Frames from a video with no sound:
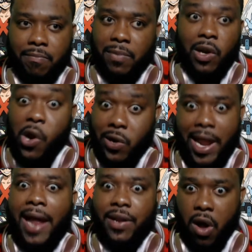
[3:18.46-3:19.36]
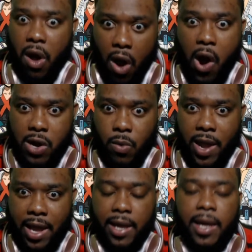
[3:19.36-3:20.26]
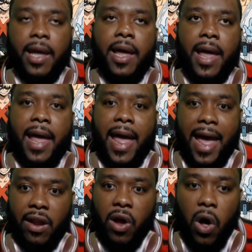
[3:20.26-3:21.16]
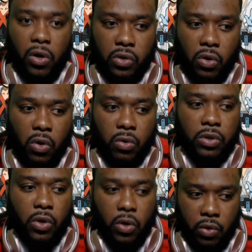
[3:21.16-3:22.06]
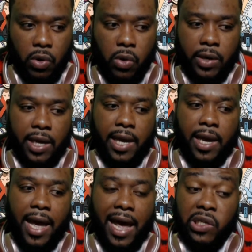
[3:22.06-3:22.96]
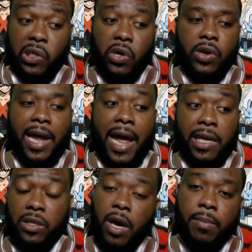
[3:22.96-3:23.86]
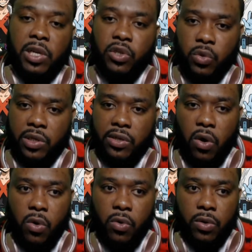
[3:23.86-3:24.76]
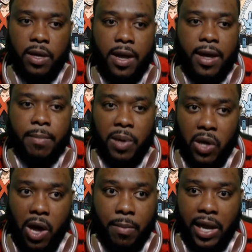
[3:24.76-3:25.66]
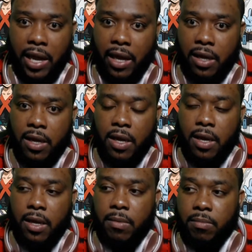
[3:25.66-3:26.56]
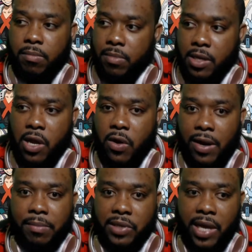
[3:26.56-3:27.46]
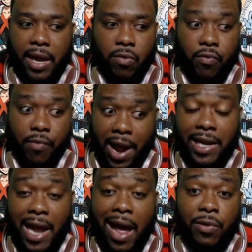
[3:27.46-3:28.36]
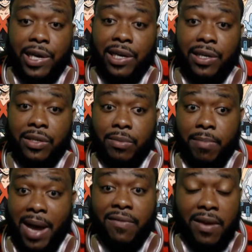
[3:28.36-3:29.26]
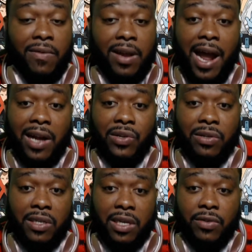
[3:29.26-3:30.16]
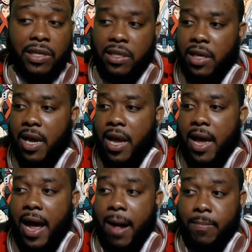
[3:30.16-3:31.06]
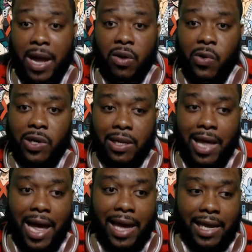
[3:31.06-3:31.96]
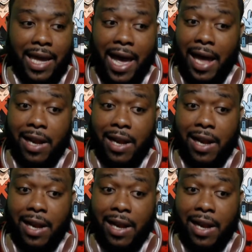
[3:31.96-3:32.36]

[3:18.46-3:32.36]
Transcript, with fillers: learned that the hard way. And also Todoroki has learned that he's coming into his own, becoming, you know what I'm saying? Right now, he's my favorite character in the series. I'm not going to lie. He